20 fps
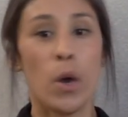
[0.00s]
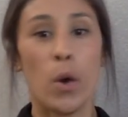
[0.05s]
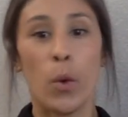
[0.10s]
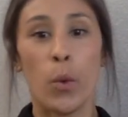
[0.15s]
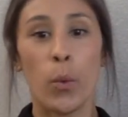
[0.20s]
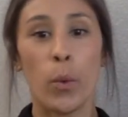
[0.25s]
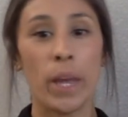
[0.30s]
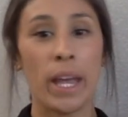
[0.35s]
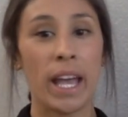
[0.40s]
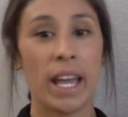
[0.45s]

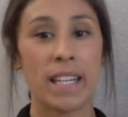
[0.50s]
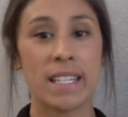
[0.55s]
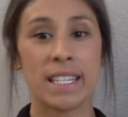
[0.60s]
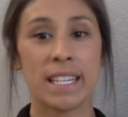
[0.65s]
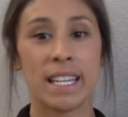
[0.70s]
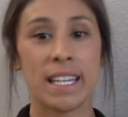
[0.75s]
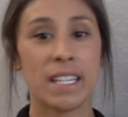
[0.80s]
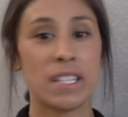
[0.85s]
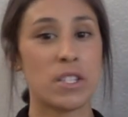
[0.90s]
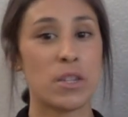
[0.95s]
we had to
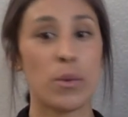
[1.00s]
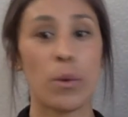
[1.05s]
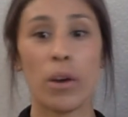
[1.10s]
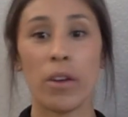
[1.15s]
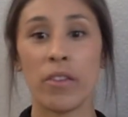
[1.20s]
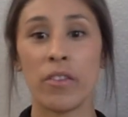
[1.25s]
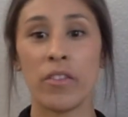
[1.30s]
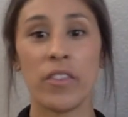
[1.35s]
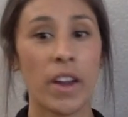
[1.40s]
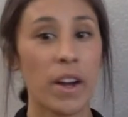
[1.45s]
do
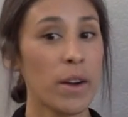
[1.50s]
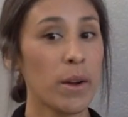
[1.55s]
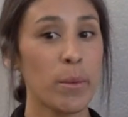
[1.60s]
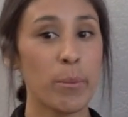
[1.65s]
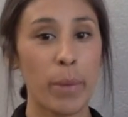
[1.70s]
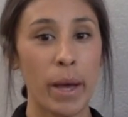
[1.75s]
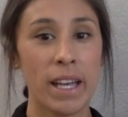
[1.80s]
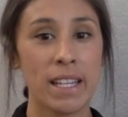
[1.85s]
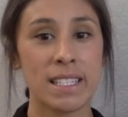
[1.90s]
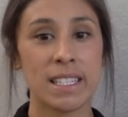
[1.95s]
our very
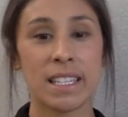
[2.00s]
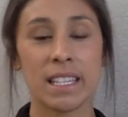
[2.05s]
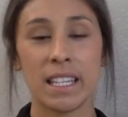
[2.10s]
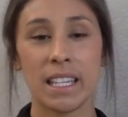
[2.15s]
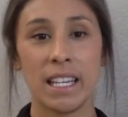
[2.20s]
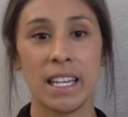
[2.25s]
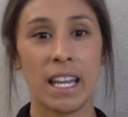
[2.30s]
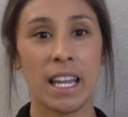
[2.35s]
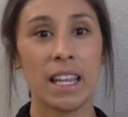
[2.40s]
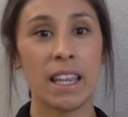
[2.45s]
best
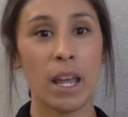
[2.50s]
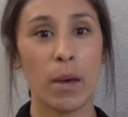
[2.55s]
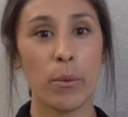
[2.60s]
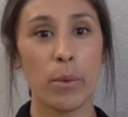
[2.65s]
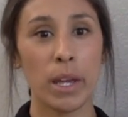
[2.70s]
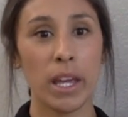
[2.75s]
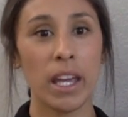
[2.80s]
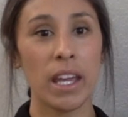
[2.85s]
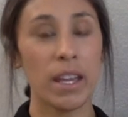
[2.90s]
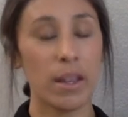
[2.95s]
cleaning that
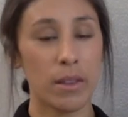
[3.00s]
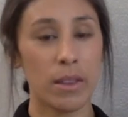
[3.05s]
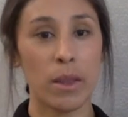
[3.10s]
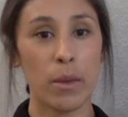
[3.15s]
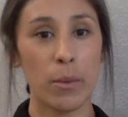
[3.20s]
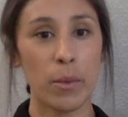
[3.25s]
we